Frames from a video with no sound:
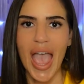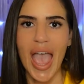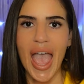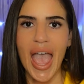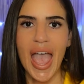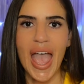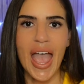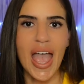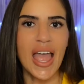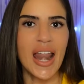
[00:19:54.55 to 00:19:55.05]

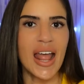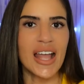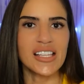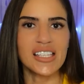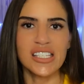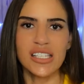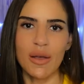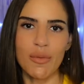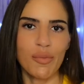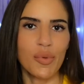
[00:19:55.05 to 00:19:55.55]
And at
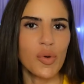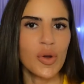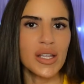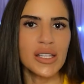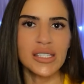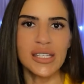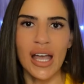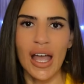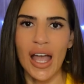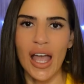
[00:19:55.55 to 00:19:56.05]
some
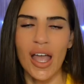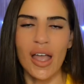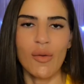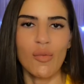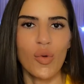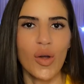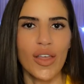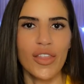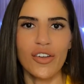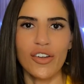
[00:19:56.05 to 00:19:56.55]
point in
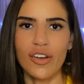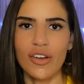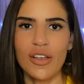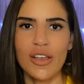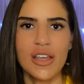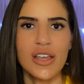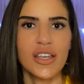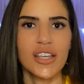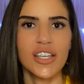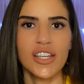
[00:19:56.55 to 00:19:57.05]
time, whether,
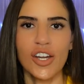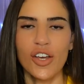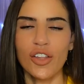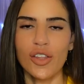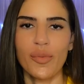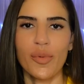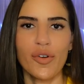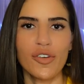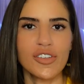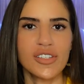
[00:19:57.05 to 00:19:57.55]
you know,
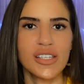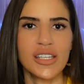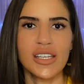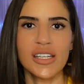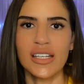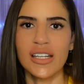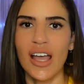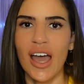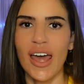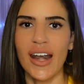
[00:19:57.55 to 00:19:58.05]
the
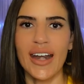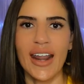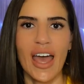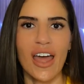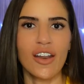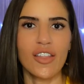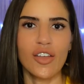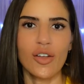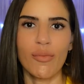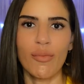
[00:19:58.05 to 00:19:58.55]
person got it
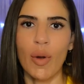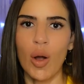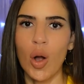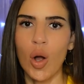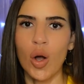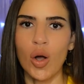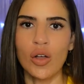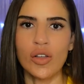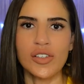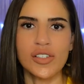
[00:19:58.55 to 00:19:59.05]
out of their
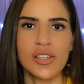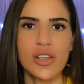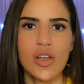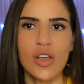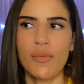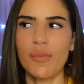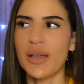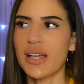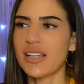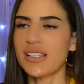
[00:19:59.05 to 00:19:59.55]
balls
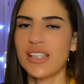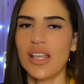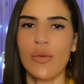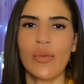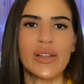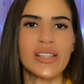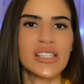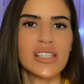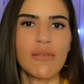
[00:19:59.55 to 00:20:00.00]
because they went to